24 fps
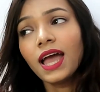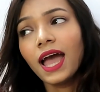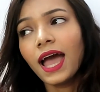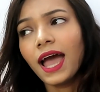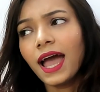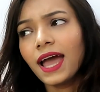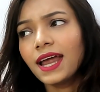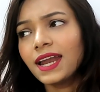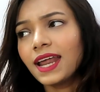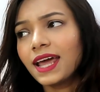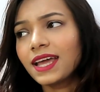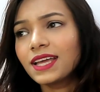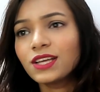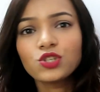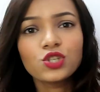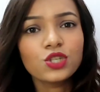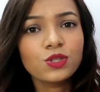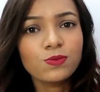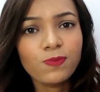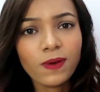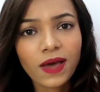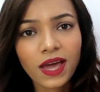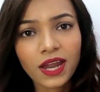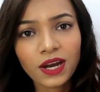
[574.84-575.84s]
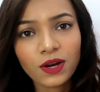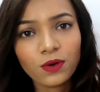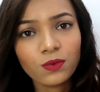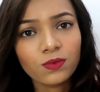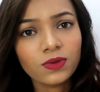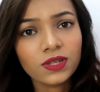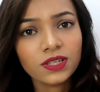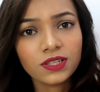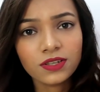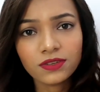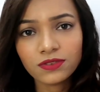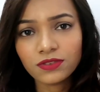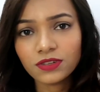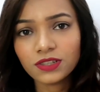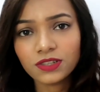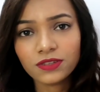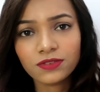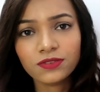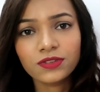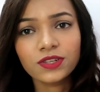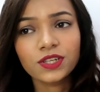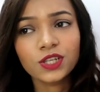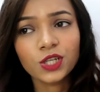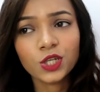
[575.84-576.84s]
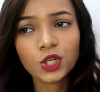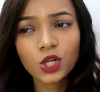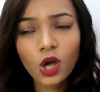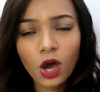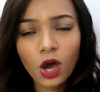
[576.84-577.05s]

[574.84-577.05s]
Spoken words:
and I can just pair it with different